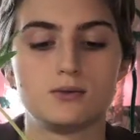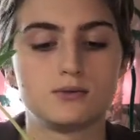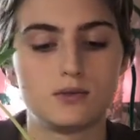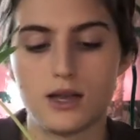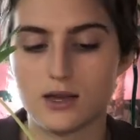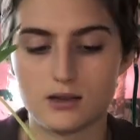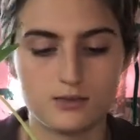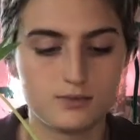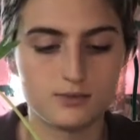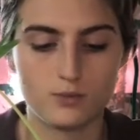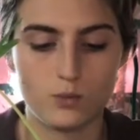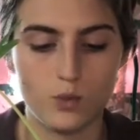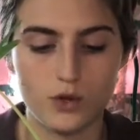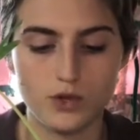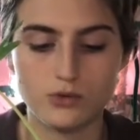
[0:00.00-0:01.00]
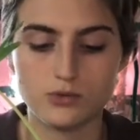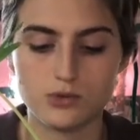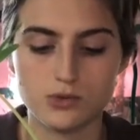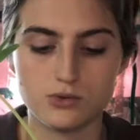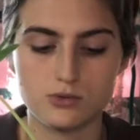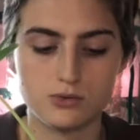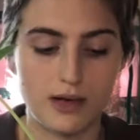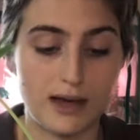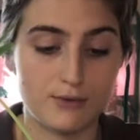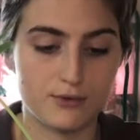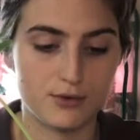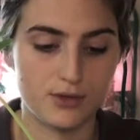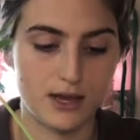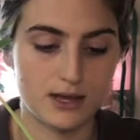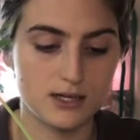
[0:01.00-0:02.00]
like what you do after
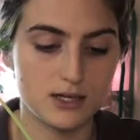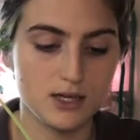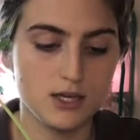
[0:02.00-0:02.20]
that.